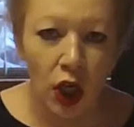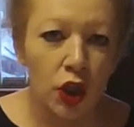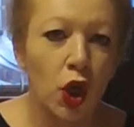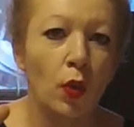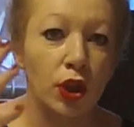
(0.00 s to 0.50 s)

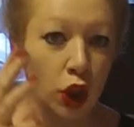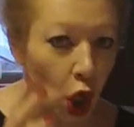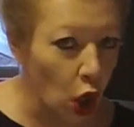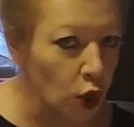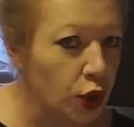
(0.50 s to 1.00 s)
so is
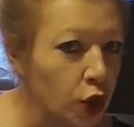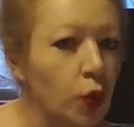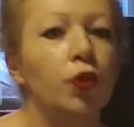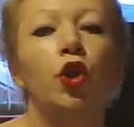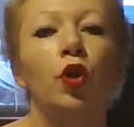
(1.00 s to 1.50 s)

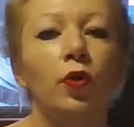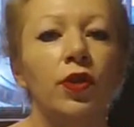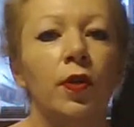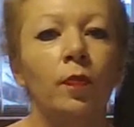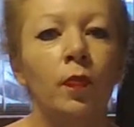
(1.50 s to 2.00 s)
coastal
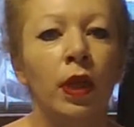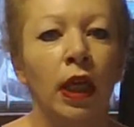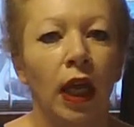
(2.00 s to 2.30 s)
tourism